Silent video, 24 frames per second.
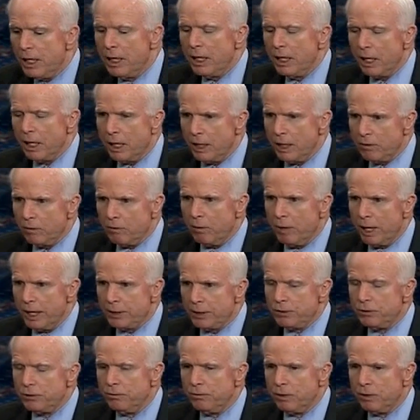
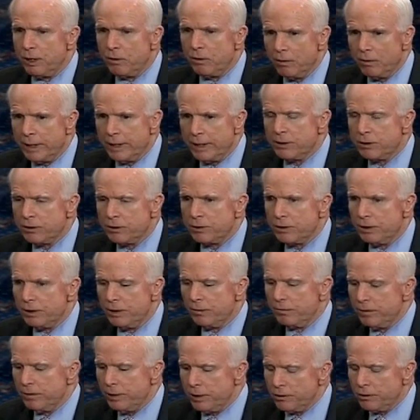Otherwise, you are going to see
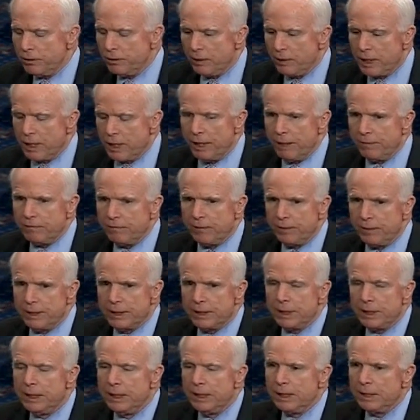a regional
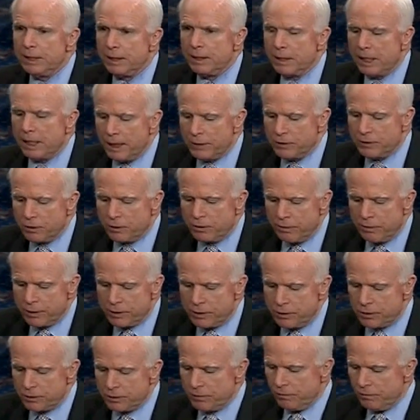conflict, the
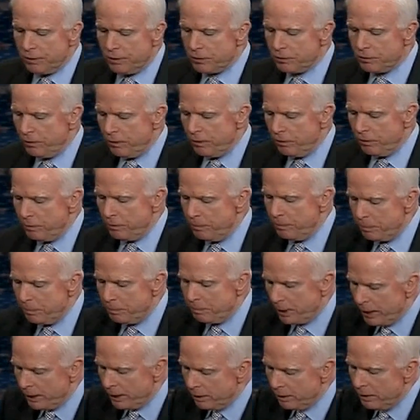consequences of which we will be
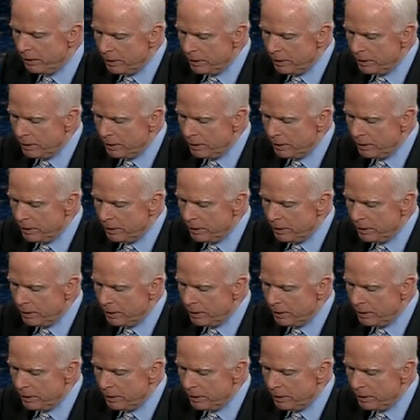paying